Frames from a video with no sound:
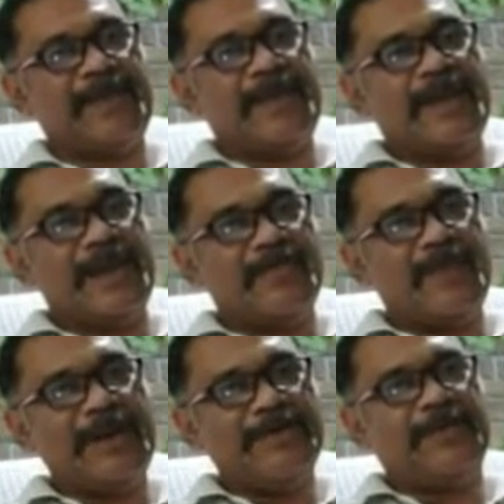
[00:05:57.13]
And
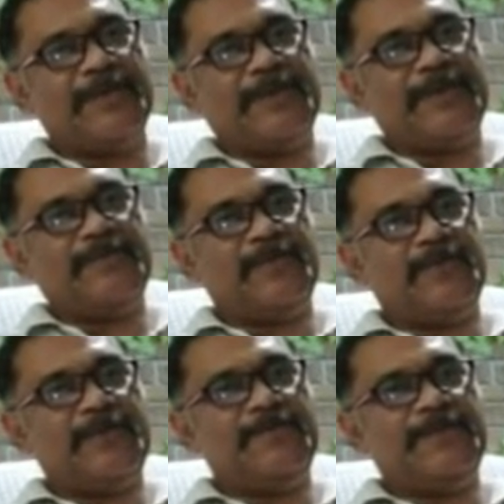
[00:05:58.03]
one
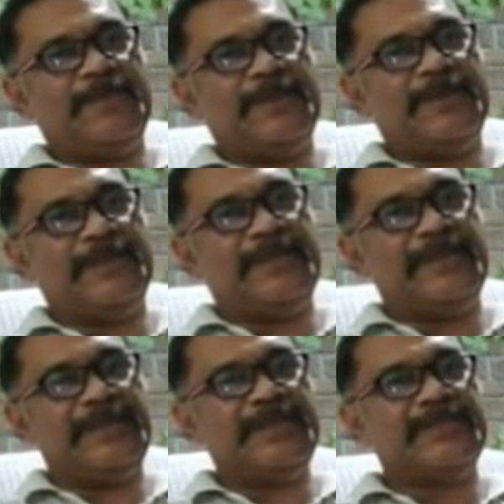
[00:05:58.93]
more important thing
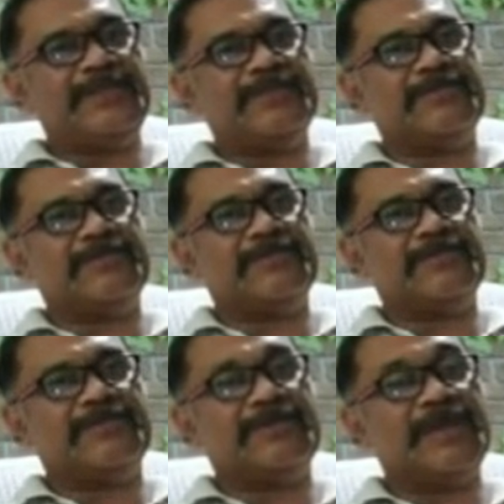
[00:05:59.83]
is
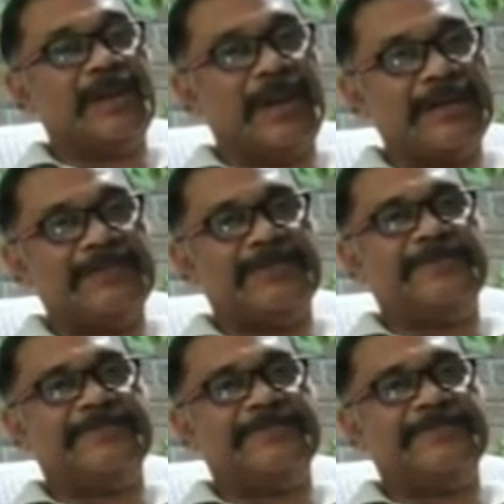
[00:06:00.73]
sunlight.